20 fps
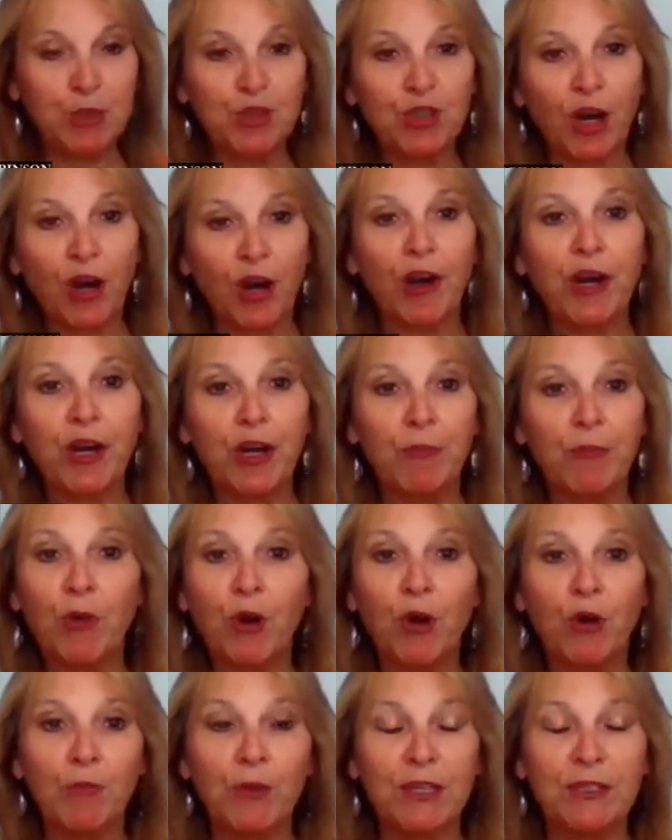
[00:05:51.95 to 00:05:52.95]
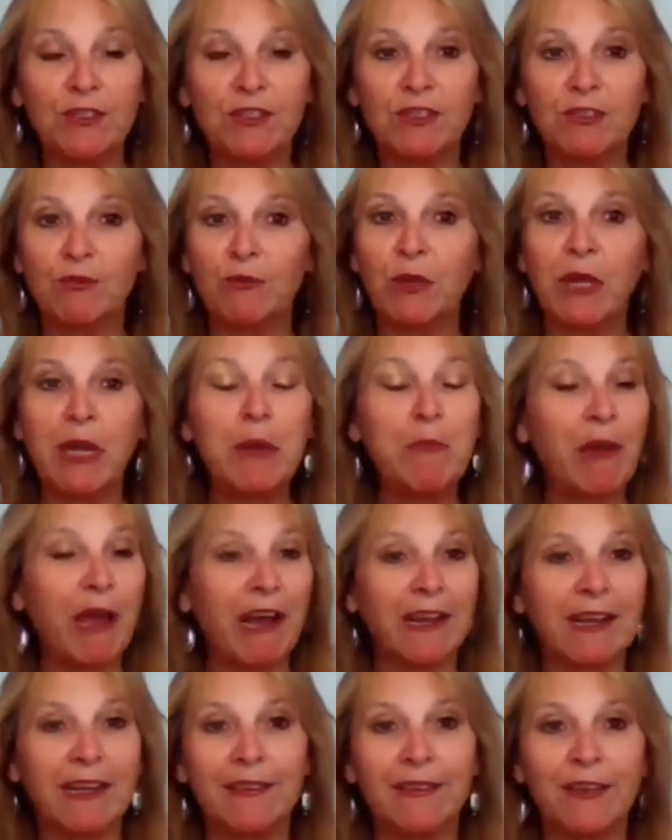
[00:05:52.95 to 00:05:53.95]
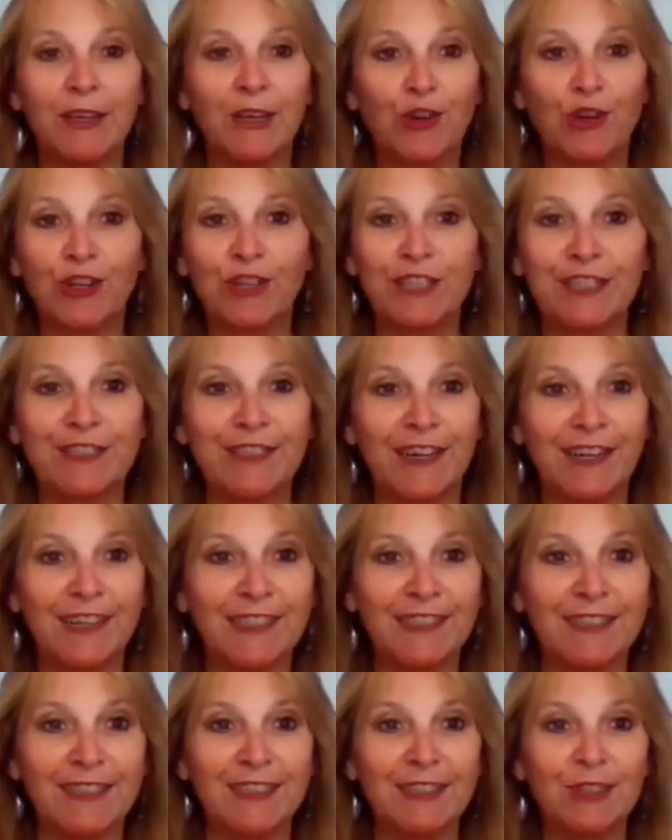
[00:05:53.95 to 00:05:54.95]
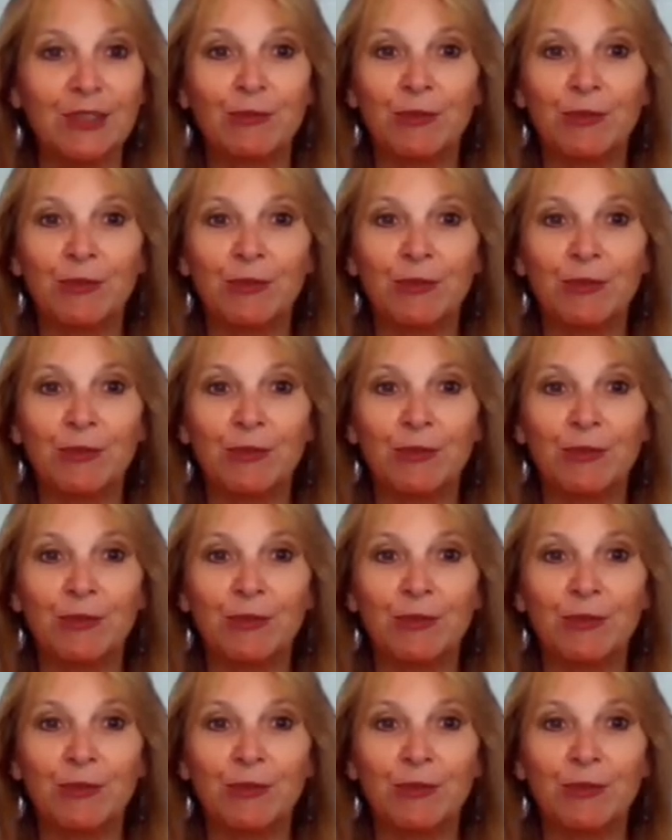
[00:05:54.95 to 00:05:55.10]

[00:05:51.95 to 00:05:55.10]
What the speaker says: dark moment way back in the early 90s